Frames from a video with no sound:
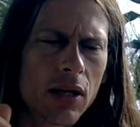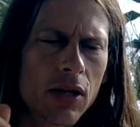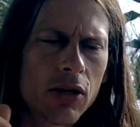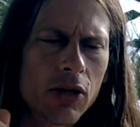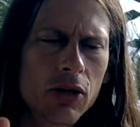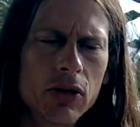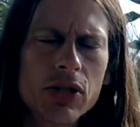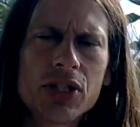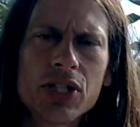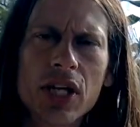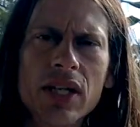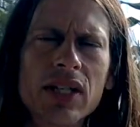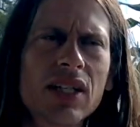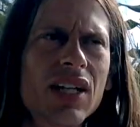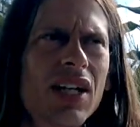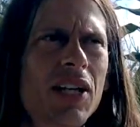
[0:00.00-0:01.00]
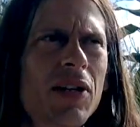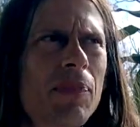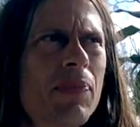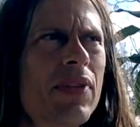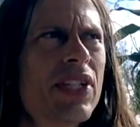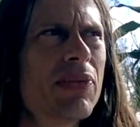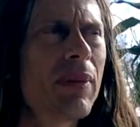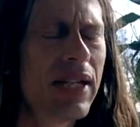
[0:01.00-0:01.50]
Guru Chandala.
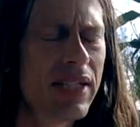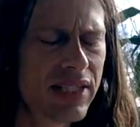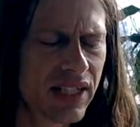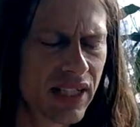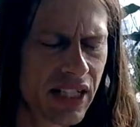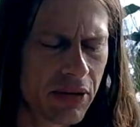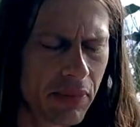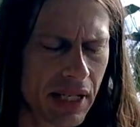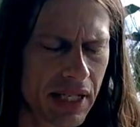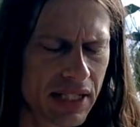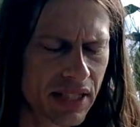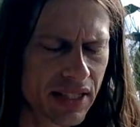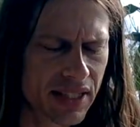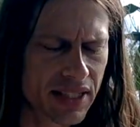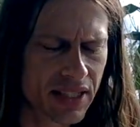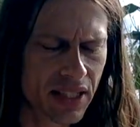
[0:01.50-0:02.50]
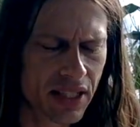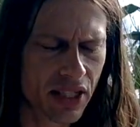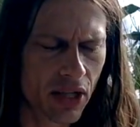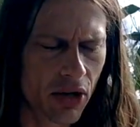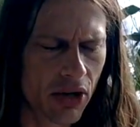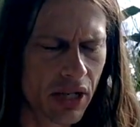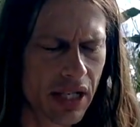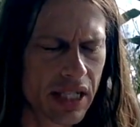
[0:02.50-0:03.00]
This basically means that this is a
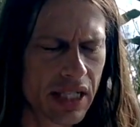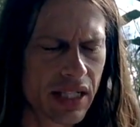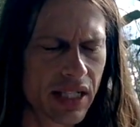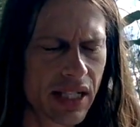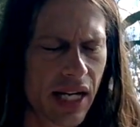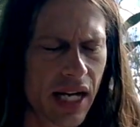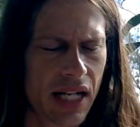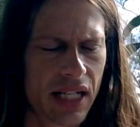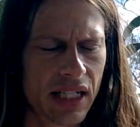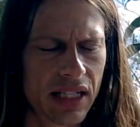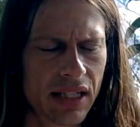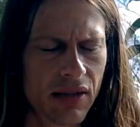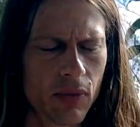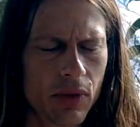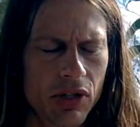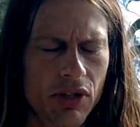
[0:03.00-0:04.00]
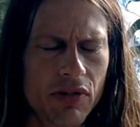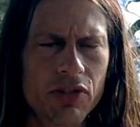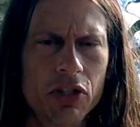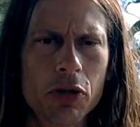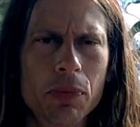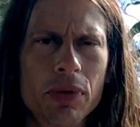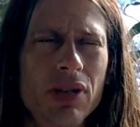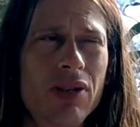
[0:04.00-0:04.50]
yoga indicating when you have
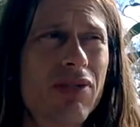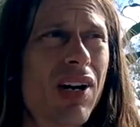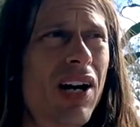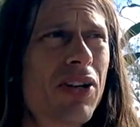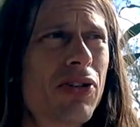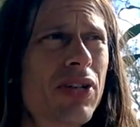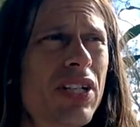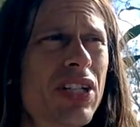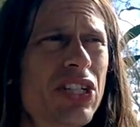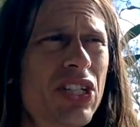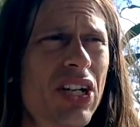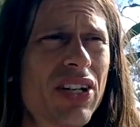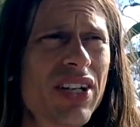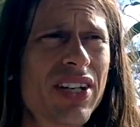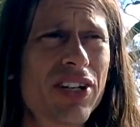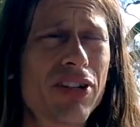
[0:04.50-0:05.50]
Jupiter and Rahu conjunct,